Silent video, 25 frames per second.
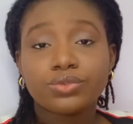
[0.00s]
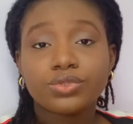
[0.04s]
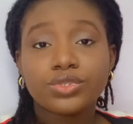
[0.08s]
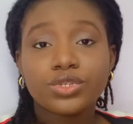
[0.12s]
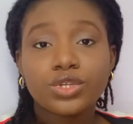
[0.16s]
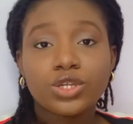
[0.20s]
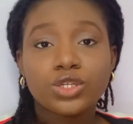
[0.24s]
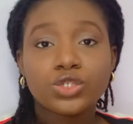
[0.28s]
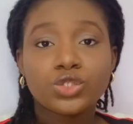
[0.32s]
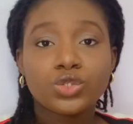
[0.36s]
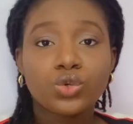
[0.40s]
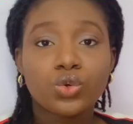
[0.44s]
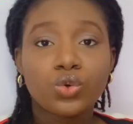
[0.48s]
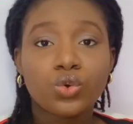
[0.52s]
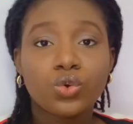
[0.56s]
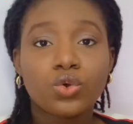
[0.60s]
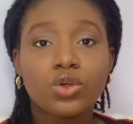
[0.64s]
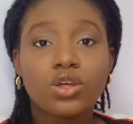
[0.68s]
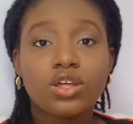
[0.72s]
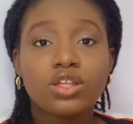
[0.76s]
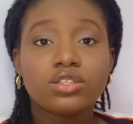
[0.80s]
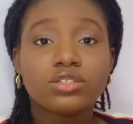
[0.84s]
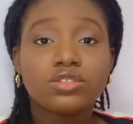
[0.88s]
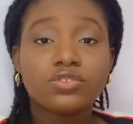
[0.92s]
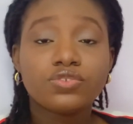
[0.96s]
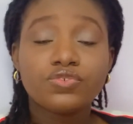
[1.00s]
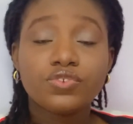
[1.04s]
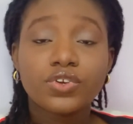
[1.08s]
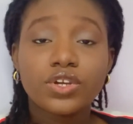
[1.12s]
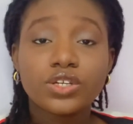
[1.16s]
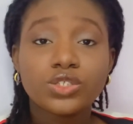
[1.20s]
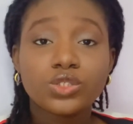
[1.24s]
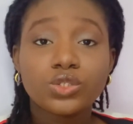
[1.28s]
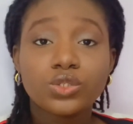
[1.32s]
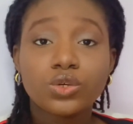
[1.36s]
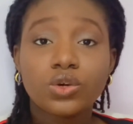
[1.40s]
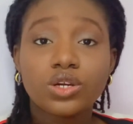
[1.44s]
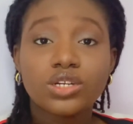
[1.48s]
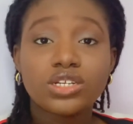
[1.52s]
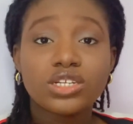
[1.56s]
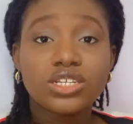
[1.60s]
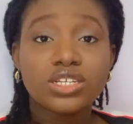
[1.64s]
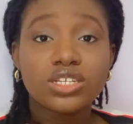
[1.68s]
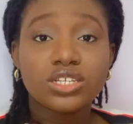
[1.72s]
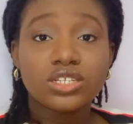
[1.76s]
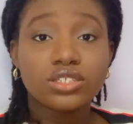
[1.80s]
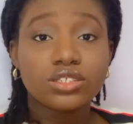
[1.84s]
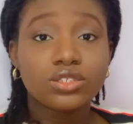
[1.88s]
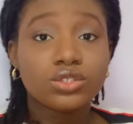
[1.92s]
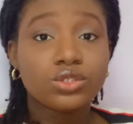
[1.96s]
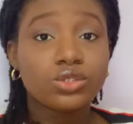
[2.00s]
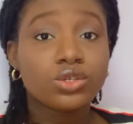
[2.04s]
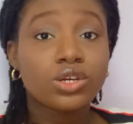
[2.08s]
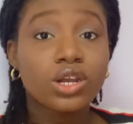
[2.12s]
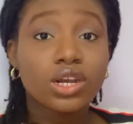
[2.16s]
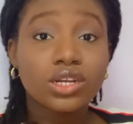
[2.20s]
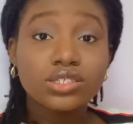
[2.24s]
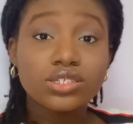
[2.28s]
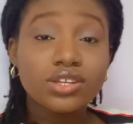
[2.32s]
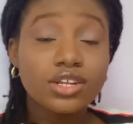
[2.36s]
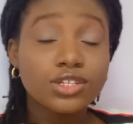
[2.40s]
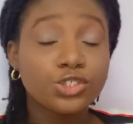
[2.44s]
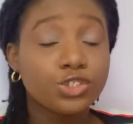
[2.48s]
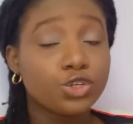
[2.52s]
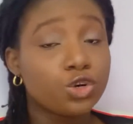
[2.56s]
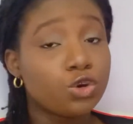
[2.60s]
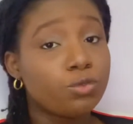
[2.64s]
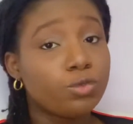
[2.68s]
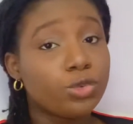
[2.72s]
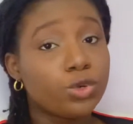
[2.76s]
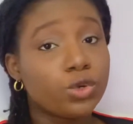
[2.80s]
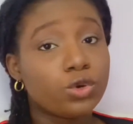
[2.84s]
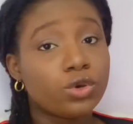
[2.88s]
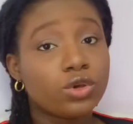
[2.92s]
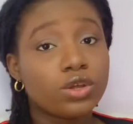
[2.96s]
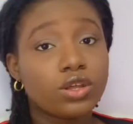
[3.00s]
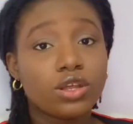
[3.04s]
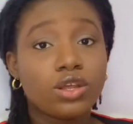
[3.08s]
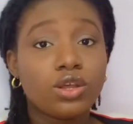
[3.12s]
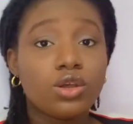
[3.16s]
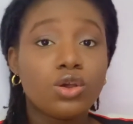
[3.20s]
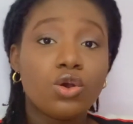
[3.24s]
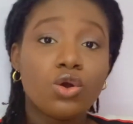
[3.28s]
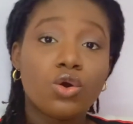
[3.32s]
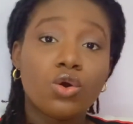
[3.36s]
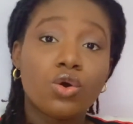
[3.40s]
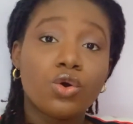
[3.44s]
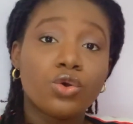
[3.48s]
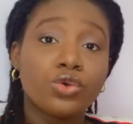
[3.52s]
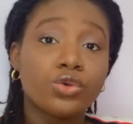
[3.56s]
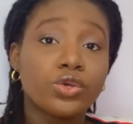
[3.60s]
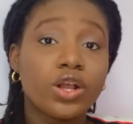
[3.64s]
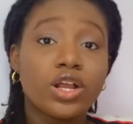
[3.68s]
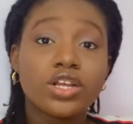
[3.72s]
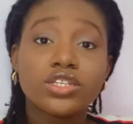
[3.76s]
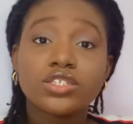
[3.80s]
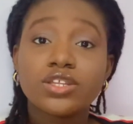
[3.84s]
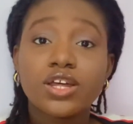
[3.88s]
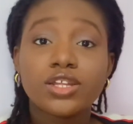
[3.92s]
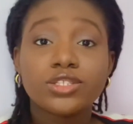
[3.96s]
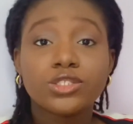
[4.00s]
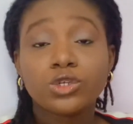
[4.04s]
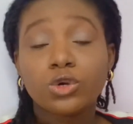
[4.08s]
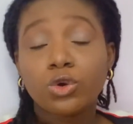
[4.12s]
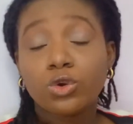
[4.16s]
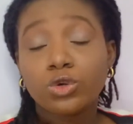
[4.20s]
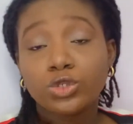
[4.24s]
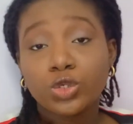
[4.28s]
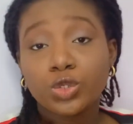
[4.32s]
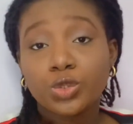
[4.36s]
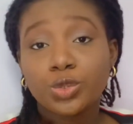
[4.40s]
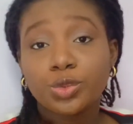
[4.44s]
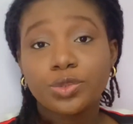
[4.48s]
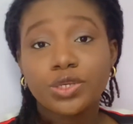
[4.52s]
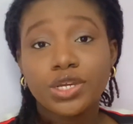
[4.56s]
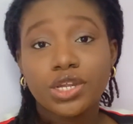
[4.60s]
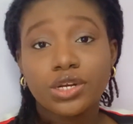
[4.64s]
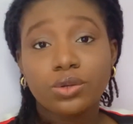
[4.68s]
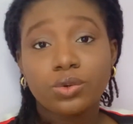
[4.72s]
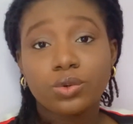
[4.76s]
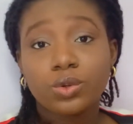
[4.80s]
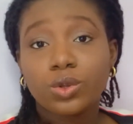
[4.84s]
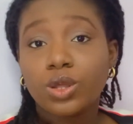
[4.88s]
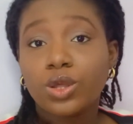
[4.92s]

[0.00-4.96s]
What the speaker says: So the first one is you can start your own blog or you can start your own YouTube channel.